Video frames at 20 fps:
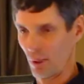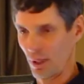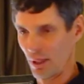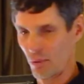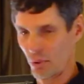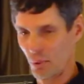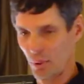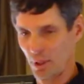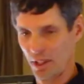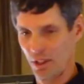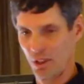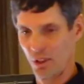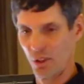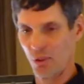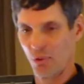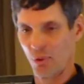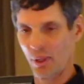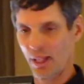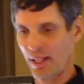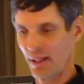whatever we need to do,
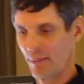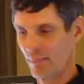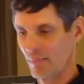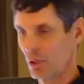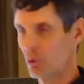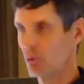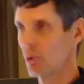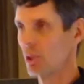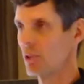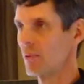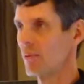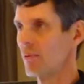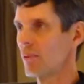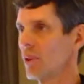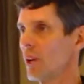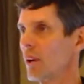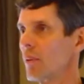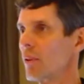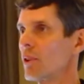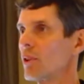right? Attrition
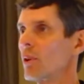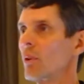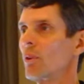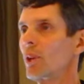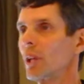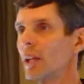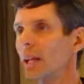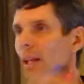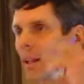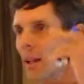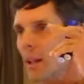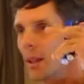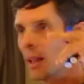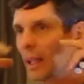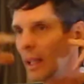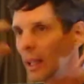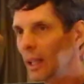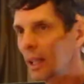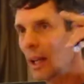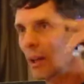forever. So you're getting the
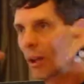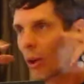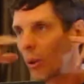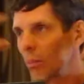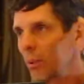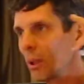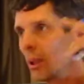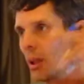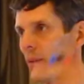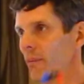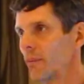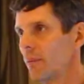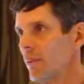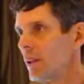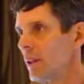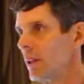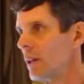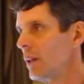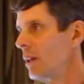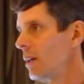thinking, I hope, of,
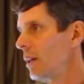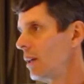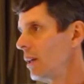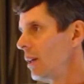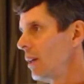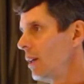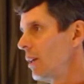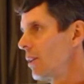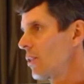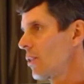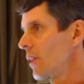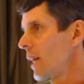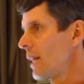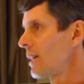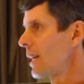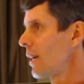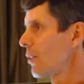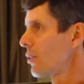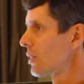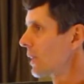so that's
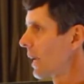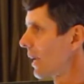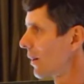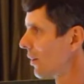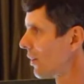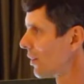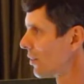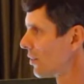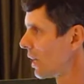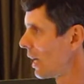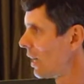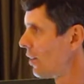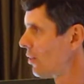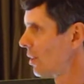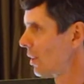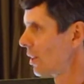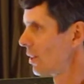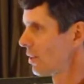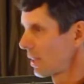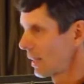how
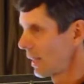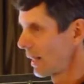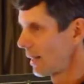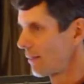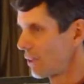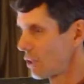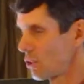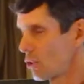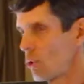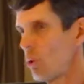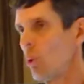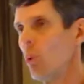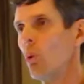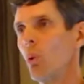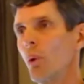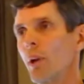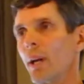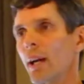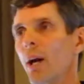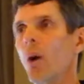standardization is a kind of this
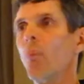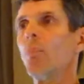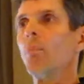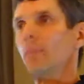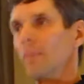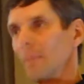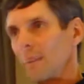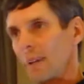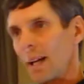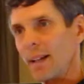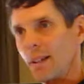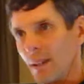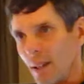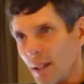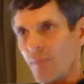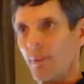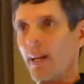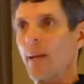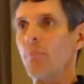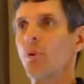tool to help
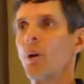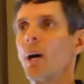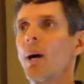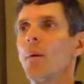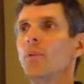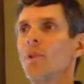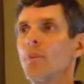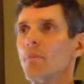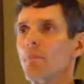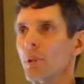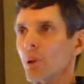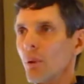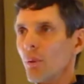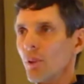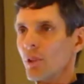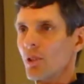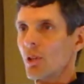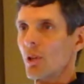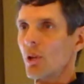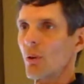Identify problems, build
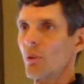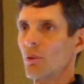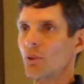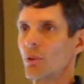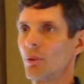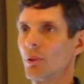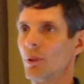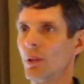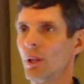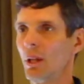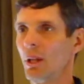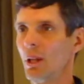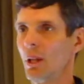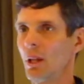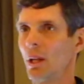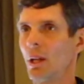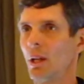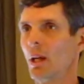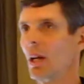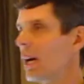this culture
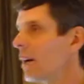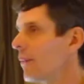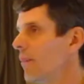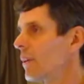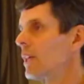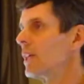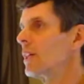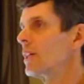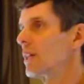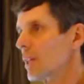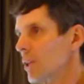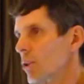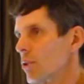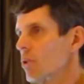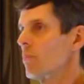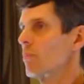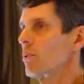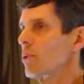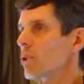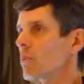of continuous
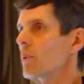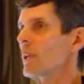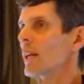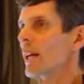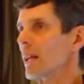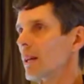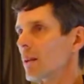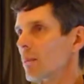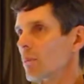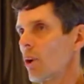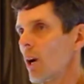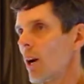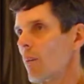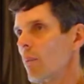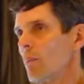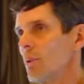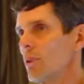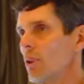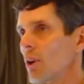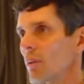improvement and
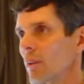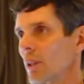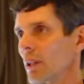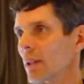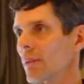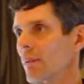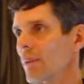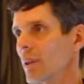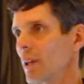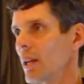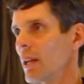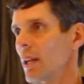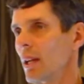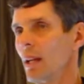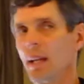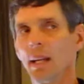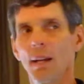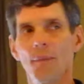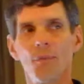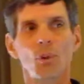problem solving,
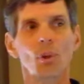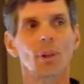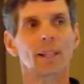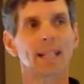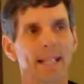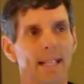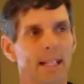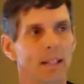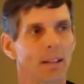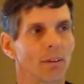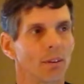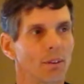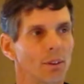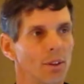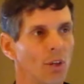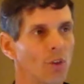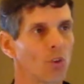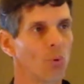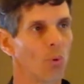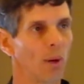if you lead it
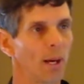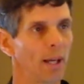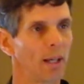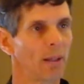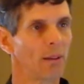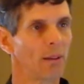such a way.